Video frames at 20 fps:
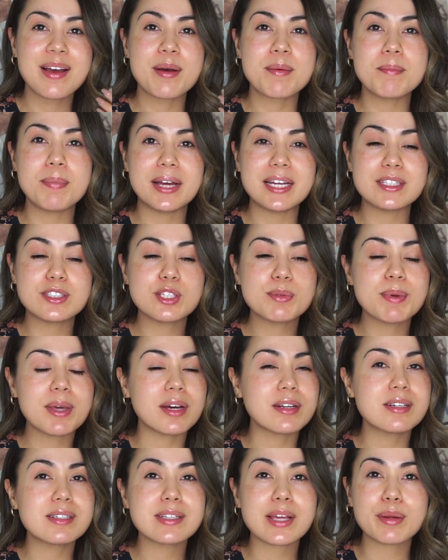but to be
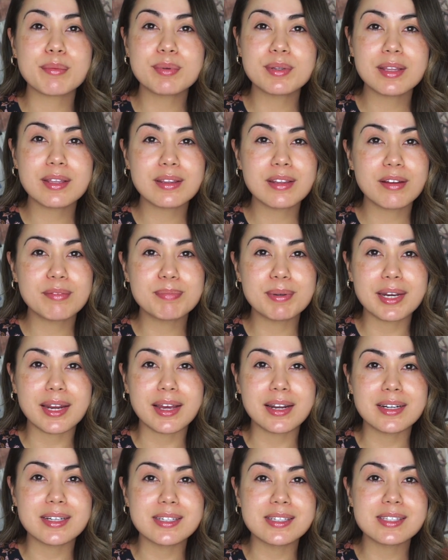honest, I really love
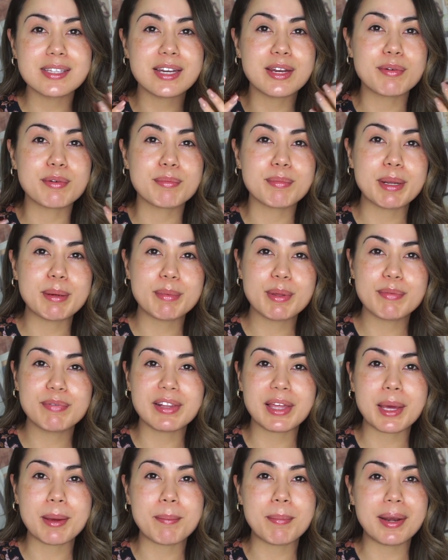bananas and it reminded me of
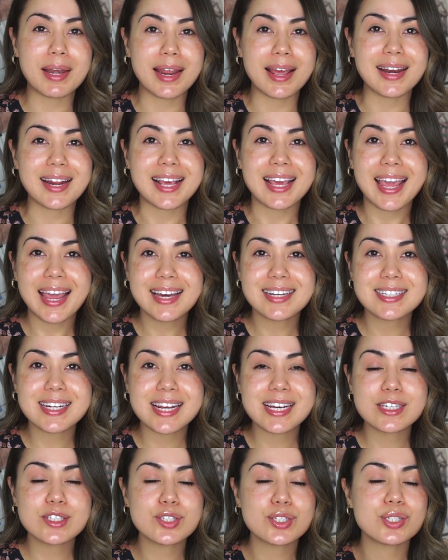like a banana
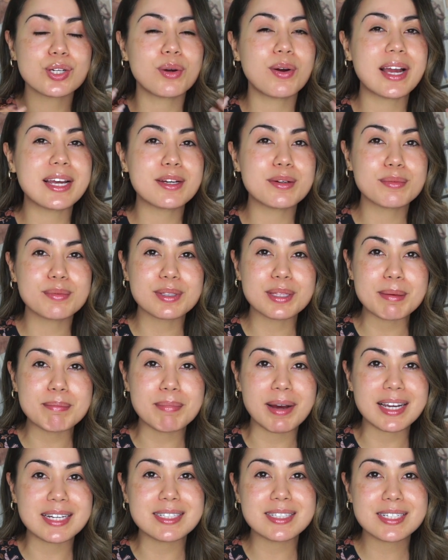candy, so I didn't really
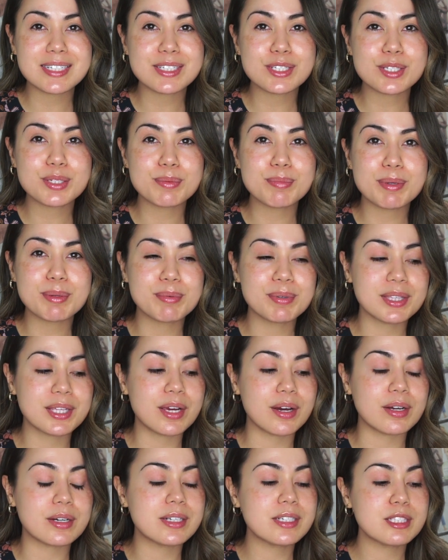mind it to be
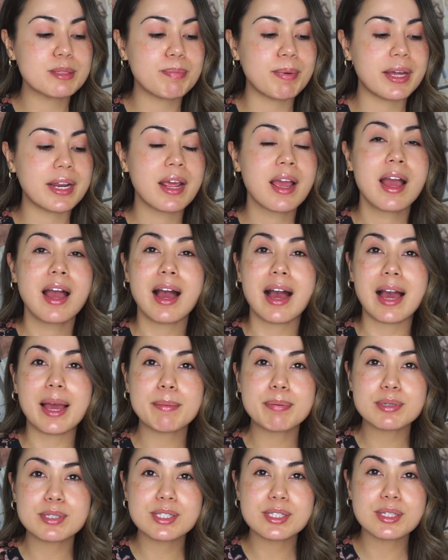really honest, but
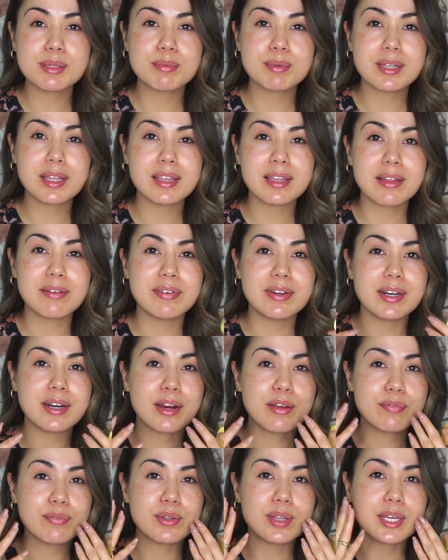I personally really love it and
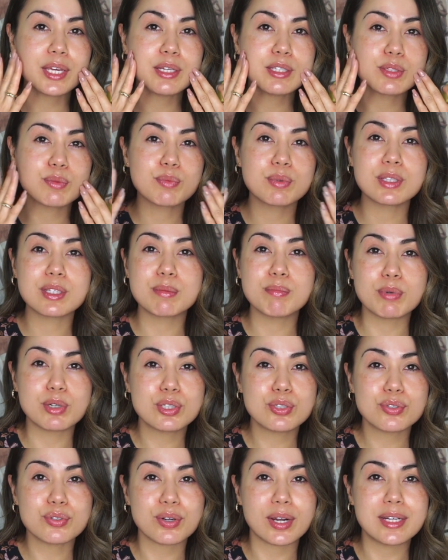I feel like it's really
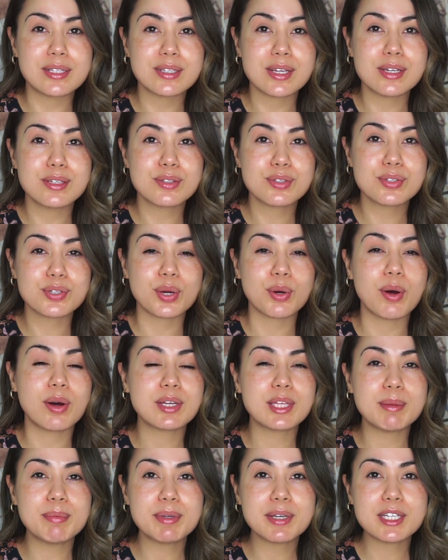moisturizing. So I'll
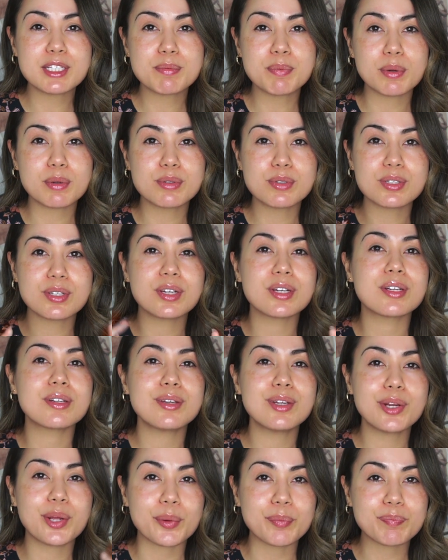keep you guys
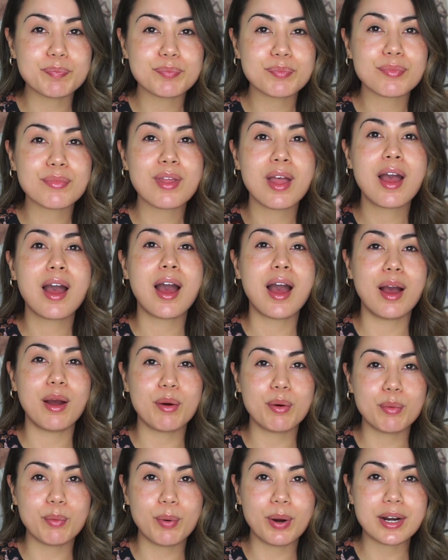posted, you know,
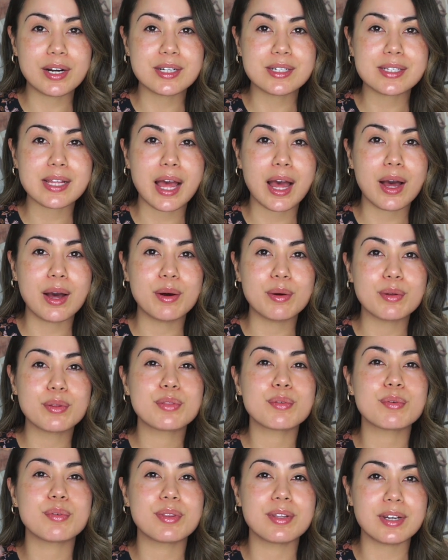how it wears
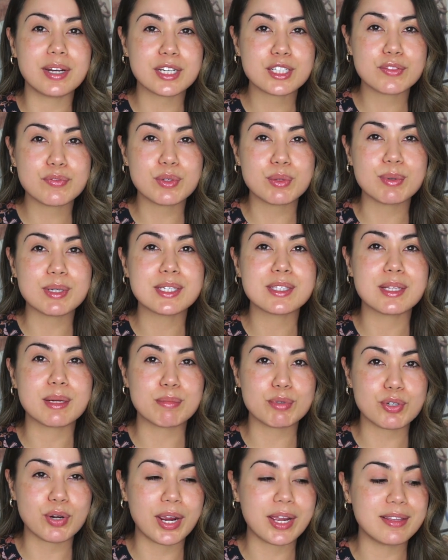out through the next few weeks that
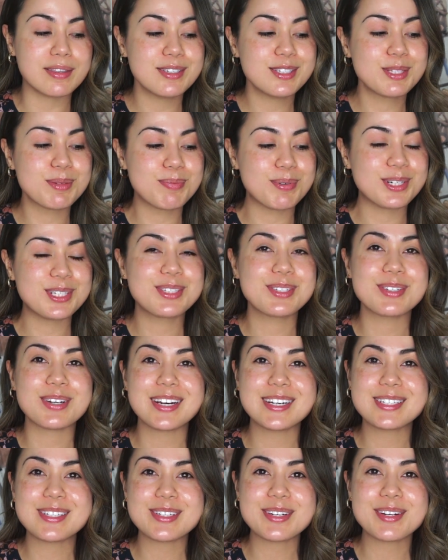I'm trying this
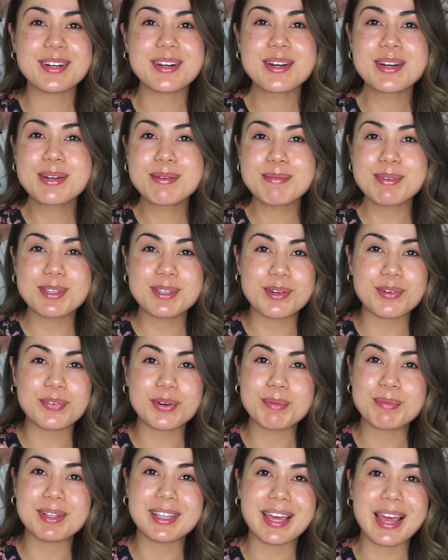moisturizer. But so
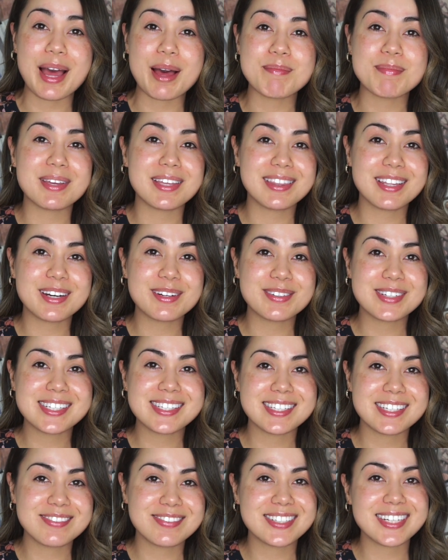far, I'm really happy that I
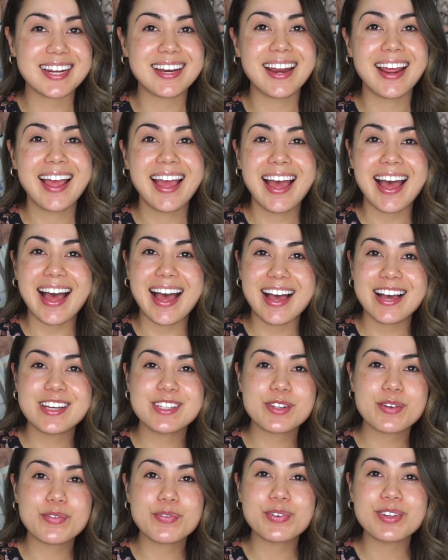received it.
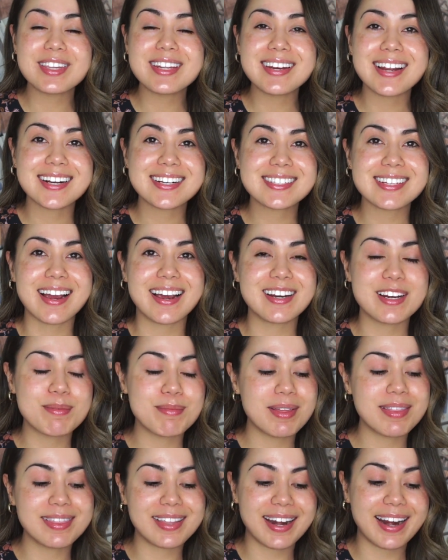As for the next
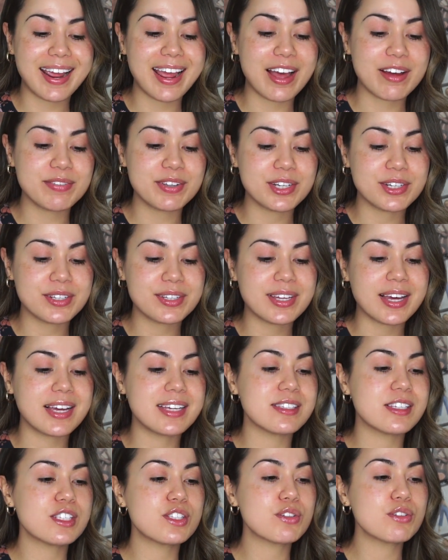item that I have here, you
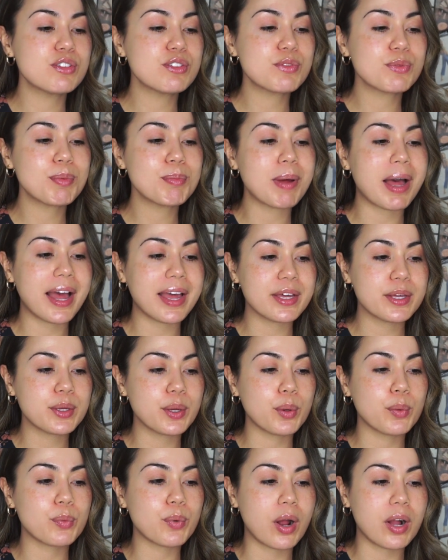guys, it's just from
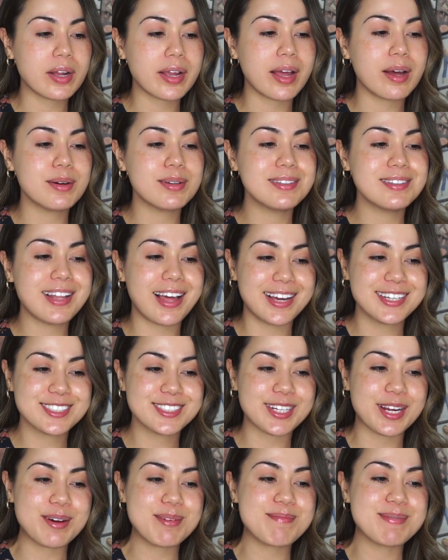Eyeko Rock Out and
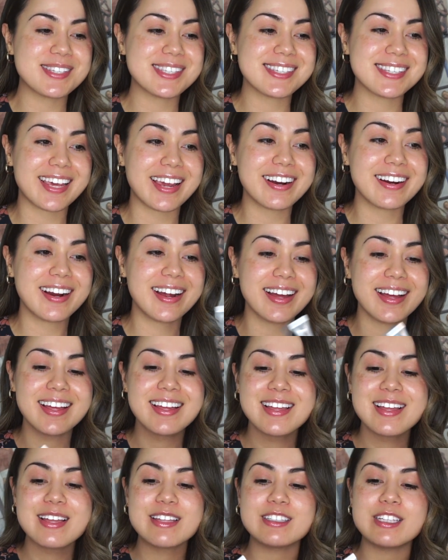Lash Out Mascara.
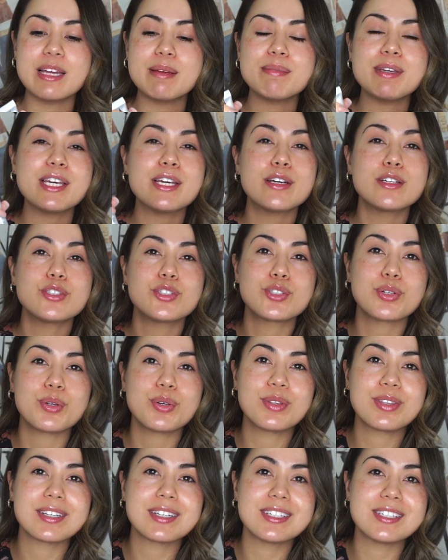Let me show
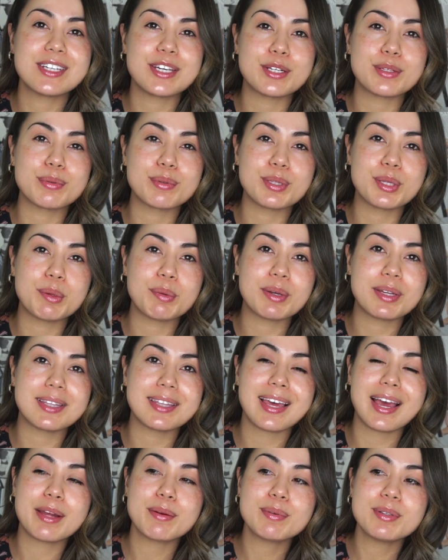you the container really
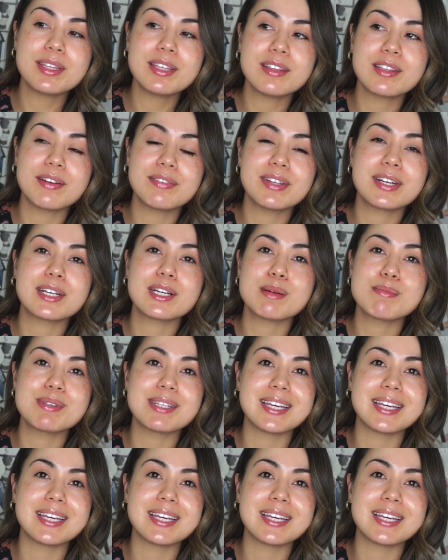quickly. I really love that it comes